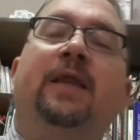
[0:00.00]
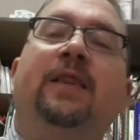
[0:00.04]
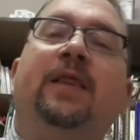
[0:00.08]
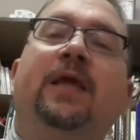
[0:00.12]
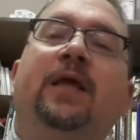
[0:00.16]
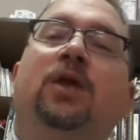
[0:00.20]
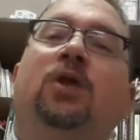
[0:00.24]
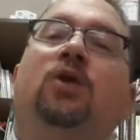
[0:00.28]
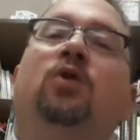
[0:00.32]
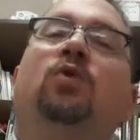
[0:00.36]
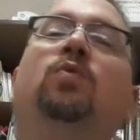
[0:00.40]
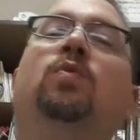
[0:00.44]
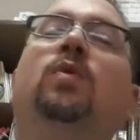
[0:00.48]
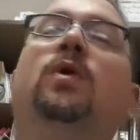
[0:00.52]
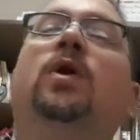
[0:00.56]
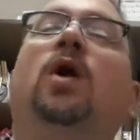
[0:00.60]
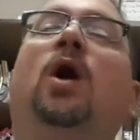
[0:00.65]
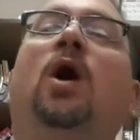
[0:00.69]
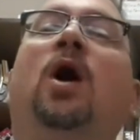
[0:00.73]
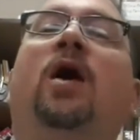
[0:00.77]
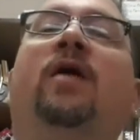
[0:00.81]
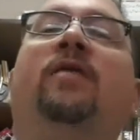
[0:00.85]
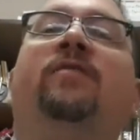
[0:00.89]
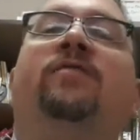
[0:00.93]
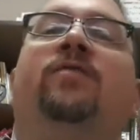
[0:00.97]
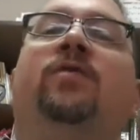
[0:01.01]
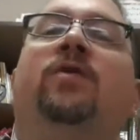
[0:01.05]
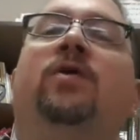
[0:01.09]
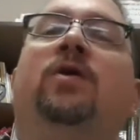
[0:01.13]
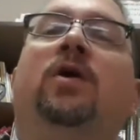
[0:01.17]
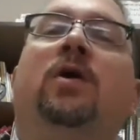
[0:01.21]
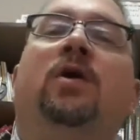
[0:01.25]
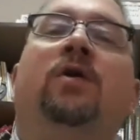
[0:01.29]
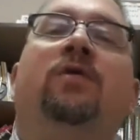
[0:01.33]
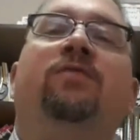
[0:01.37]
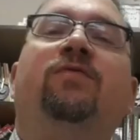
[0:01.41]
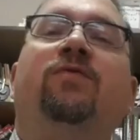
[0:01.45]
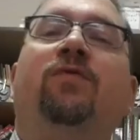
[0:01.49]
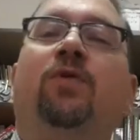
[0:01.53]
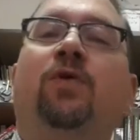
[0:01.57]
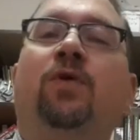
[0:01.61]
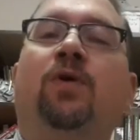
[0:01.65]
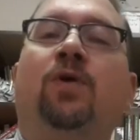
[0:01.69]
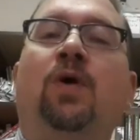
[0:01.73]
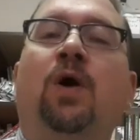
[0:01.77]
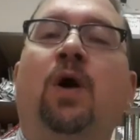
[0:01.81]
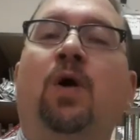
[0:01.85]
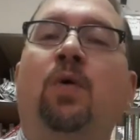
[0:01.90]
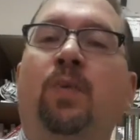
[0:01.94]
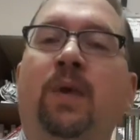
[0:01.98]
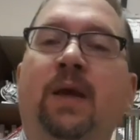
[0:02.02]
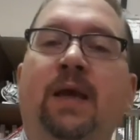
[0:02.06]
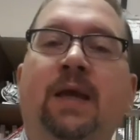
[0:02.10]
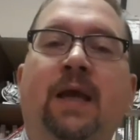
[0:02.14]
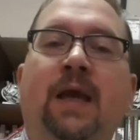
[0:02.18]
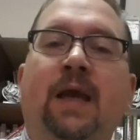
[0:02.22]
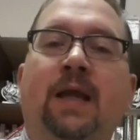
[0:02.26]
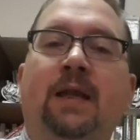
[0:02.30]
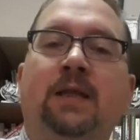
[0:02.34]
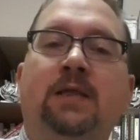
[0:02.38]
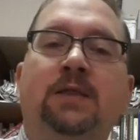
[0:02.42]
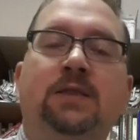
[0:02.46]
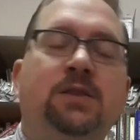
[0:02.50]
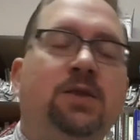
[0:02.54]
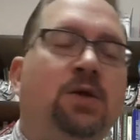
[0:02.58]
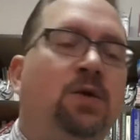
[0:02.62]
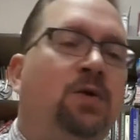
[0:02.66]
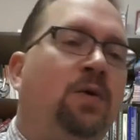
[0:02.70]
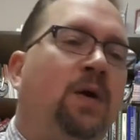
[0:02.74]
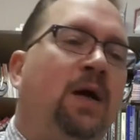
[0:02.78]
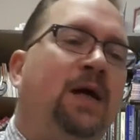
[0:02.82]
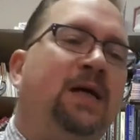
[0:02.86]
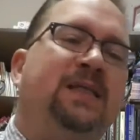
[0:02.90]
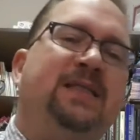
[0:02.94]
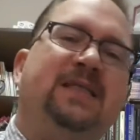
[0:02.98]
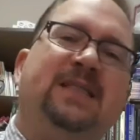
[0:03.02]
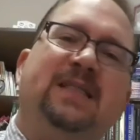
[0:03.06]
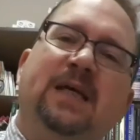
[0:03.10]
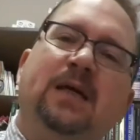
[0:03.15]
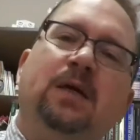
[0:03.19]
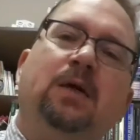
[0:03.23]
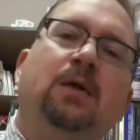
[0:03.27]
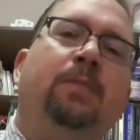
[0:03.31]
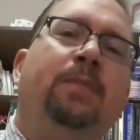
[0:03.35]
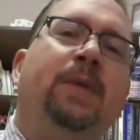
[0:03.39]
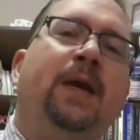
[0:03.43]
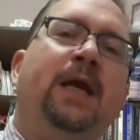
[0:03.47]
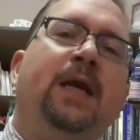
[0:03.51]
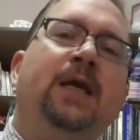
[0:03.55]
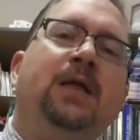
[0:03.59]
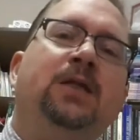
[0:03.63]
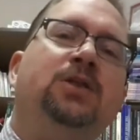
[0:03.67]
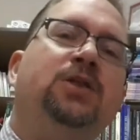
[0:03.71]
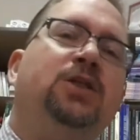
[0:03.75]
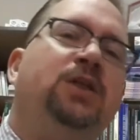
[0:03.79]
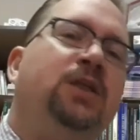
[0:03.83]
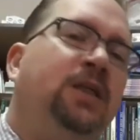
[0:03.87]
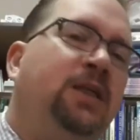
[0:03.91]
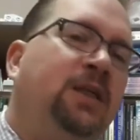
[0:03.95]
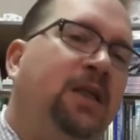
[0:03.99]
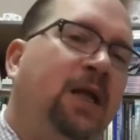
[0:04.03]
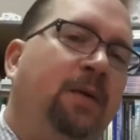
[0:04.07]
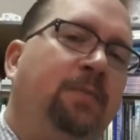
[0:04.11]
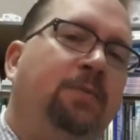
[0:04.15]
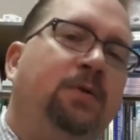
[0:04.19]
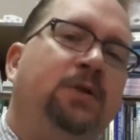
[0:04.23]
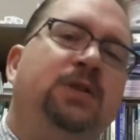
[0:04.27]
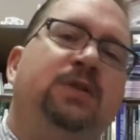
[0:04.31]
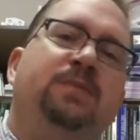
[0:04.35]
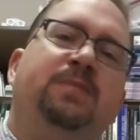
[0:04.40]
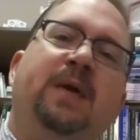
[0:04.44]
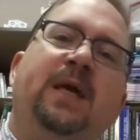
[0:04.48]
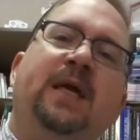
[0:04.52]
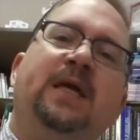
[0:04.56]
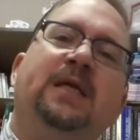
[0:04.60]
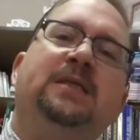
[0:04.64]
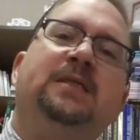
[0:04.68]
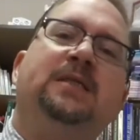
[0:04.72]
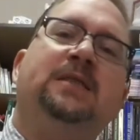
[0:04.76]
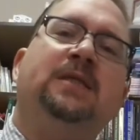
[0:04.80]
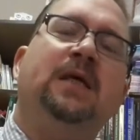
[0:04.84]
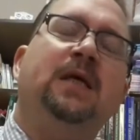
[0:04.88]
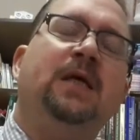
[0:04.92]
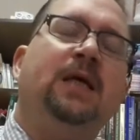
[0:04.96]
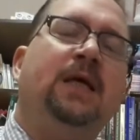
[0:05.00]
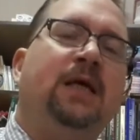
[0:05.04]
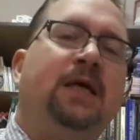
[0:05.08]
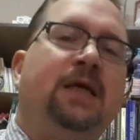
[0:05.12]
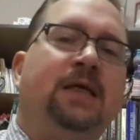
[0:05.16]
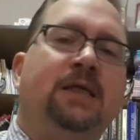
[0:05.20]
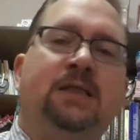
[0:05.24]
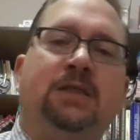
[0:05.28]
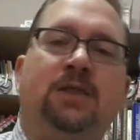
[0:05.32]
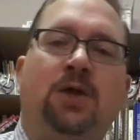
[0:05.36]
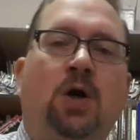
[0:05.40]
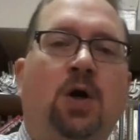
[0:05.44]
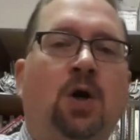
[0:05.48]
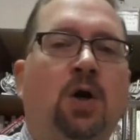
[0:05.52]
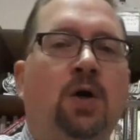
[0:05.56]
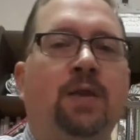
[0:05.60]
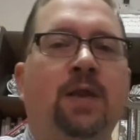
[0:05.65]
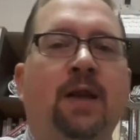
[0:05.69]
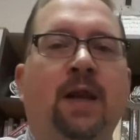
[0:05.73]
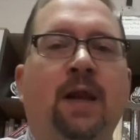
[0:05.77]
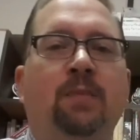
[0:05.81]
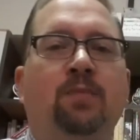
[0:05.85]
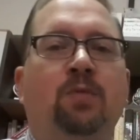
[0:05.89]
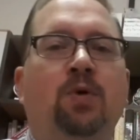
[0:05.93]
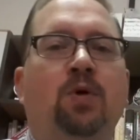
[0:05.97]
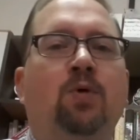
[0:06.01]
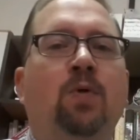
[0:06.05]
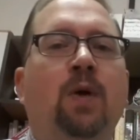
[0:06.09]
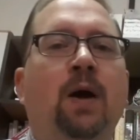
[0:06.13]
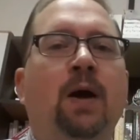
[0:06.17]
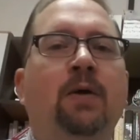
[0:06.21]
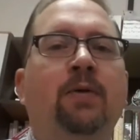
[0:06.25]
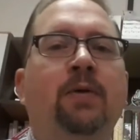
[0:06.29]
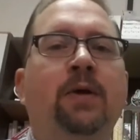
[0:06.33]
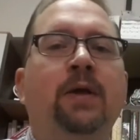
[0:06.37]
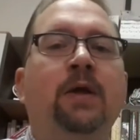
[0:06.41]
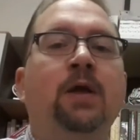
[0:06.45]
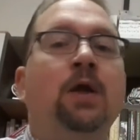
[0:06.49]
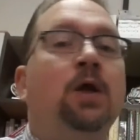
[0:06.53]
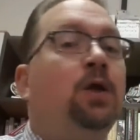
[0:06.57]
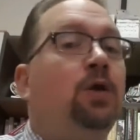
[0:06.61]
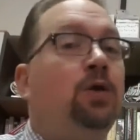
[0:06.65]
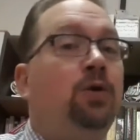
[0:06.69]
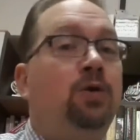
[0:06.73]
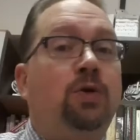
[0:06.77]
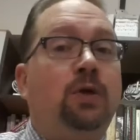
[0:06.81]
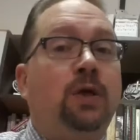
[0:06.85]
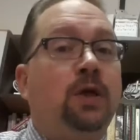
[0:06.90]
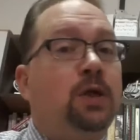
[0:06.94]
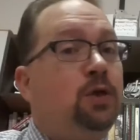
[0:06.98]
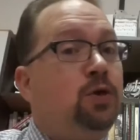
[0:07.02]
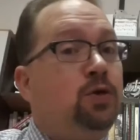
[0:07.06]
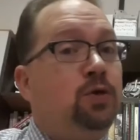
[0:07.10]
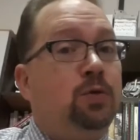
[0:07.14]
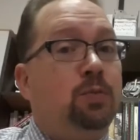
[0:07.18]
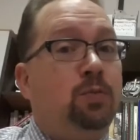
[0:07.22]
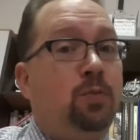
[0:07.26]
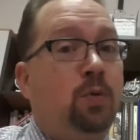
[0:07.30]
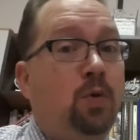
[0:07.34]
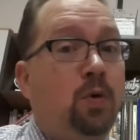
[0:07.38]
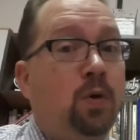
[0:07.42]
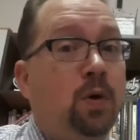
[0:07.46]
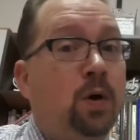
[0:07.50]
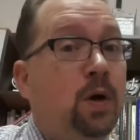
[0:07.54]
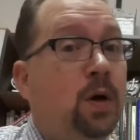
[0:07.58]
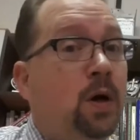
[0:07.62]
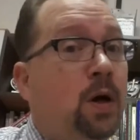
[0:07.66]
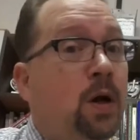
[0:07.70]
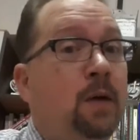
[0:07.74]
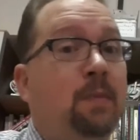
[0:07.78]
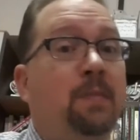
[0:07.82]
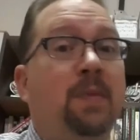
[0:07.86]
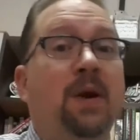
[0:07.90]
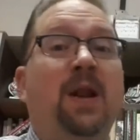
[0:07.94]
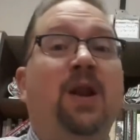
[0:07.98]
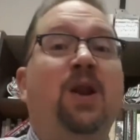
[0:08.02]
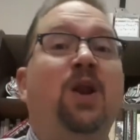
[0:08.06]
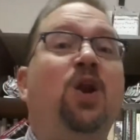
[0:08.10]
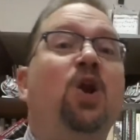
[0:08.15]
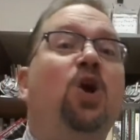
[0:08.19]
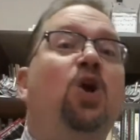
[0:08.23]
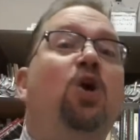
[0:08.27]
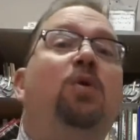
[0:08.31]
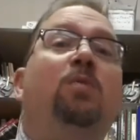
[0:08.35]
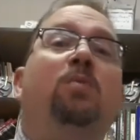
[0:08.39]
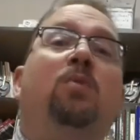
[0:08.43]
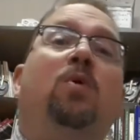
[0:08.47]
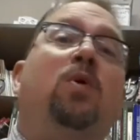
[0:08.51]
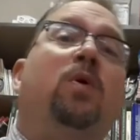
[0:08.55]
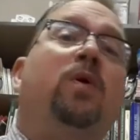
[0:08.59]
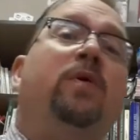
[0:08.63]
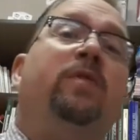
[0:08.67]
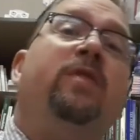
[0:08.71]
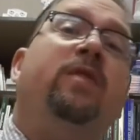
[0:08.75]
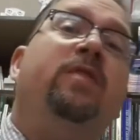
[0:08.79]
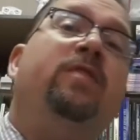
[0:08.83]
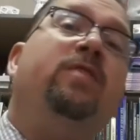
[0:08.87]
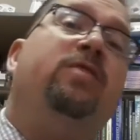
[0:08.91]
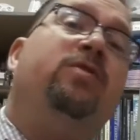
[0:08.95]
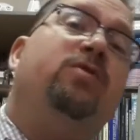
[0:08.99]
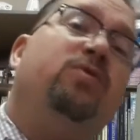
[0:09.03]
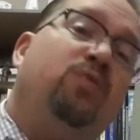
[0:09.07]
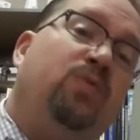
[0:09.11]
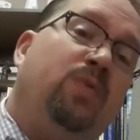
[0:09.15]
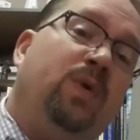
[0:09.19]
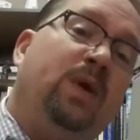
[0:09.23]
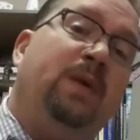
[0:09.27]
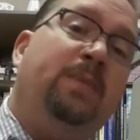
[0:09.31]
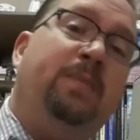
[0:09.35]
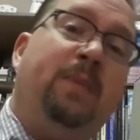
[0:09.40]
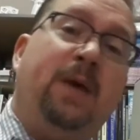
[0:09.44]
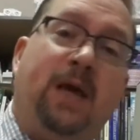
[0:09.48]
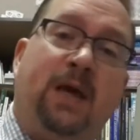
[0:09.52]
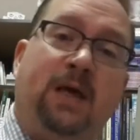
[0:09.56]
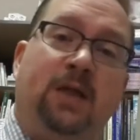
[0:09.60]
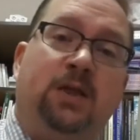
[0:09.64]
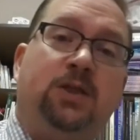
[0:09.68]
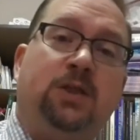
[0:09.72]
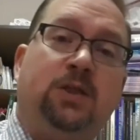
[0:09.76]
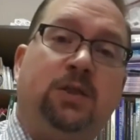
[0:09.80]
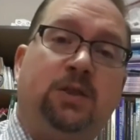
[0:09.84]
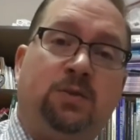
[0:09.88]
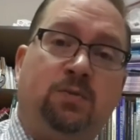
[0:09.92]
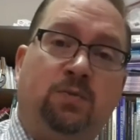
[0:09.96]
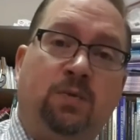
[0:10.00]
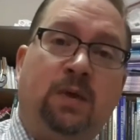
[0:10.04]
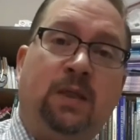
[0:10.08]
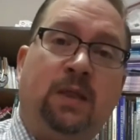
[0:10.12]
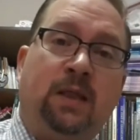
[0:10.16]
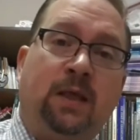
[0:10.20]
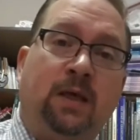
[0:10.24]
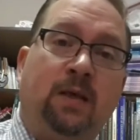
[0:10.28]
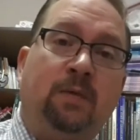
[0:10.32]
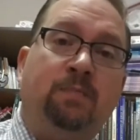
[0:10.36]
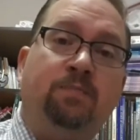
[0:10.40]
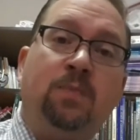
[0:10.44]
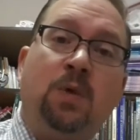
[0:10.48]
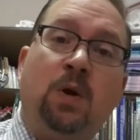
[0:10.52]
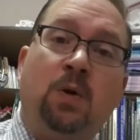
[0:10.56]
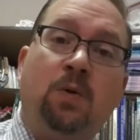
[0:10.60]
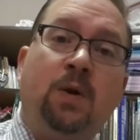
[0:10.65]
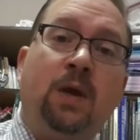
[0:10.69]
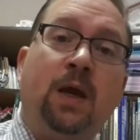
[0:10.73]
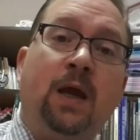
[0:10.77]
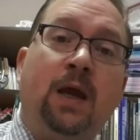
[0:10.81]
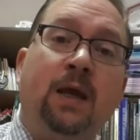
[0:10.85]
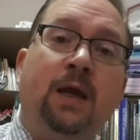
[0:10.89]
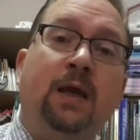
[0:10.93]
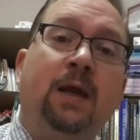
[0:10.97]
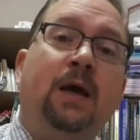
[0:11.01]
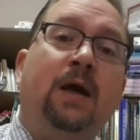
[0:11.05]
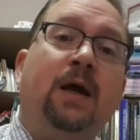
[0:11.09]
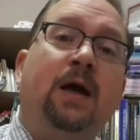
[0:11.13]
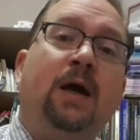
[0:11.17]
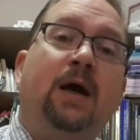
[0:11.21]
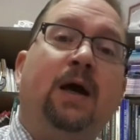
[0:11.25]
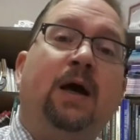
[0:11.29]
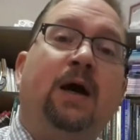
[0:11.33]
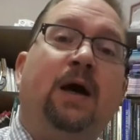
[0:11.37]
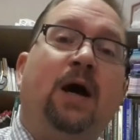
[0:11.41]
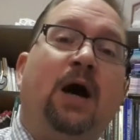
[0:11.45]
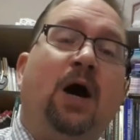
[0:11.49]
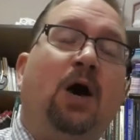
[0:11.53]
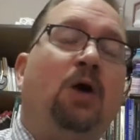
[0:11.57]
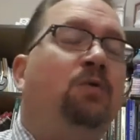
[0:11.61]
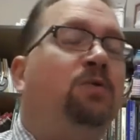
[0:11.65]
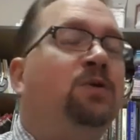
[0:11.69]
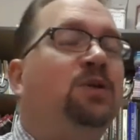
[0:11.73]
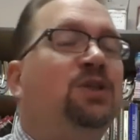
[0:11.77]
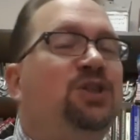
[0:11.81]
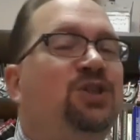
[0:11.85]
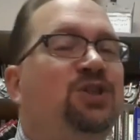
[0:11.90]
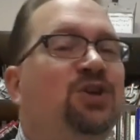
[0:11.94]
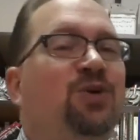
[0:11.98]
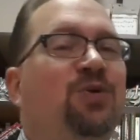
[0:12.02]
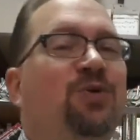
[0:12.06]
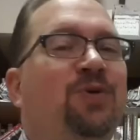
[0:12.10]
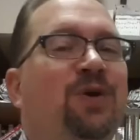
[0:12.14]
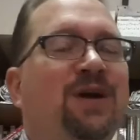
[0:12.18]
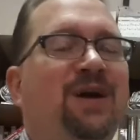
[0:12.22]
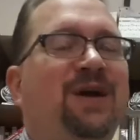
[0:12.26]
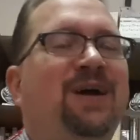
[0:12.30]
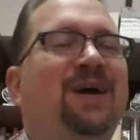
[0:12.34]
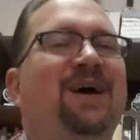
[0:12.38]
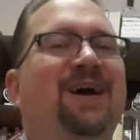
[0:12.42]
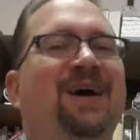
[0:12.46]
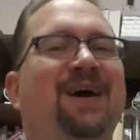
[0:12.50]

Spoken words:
that you would offer for a weekend. So a single page, double spaced, is all that I'm requiring. You can do more, but no more than 3 pages, really. Okay? I always joke,